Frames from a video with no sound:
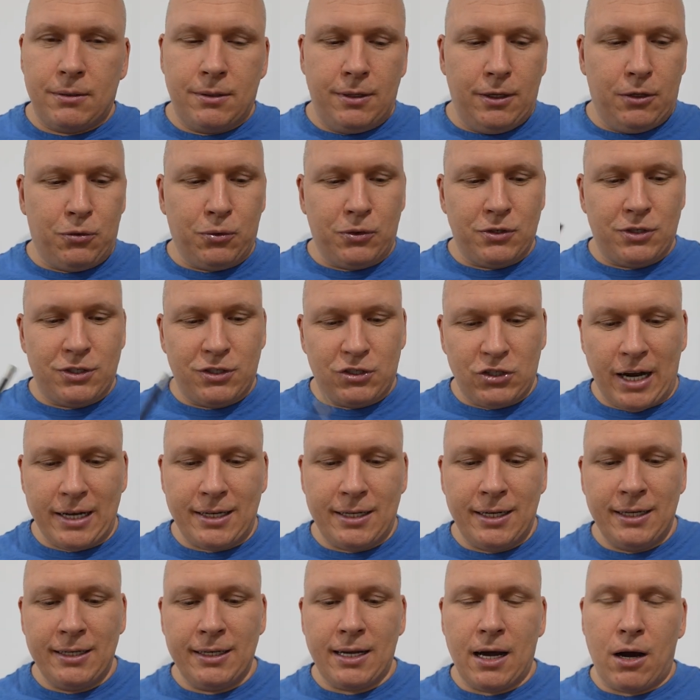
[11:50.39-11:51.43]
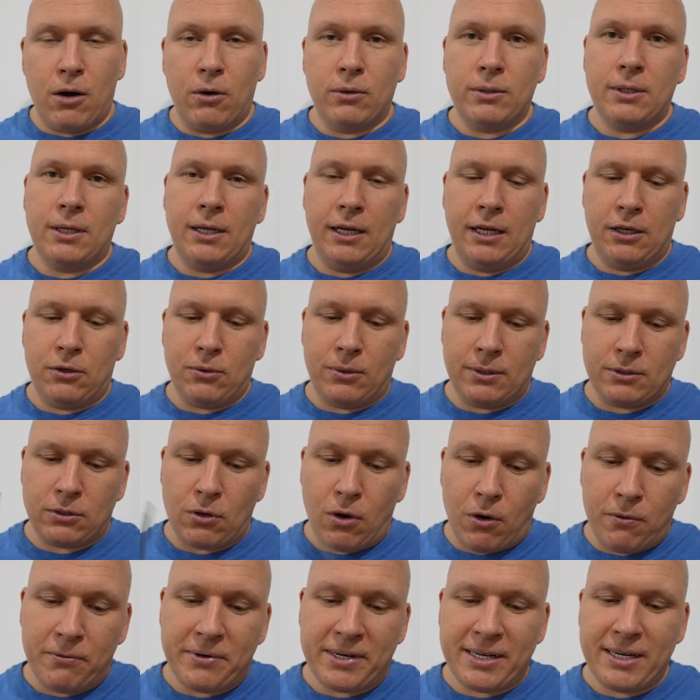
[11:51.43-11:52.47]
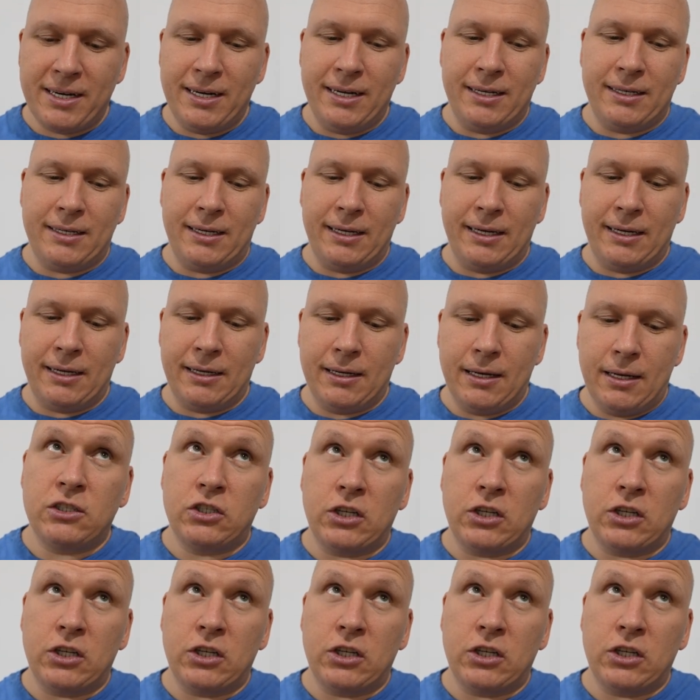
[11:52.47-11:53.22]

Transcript: It was shutting down. It was overheating,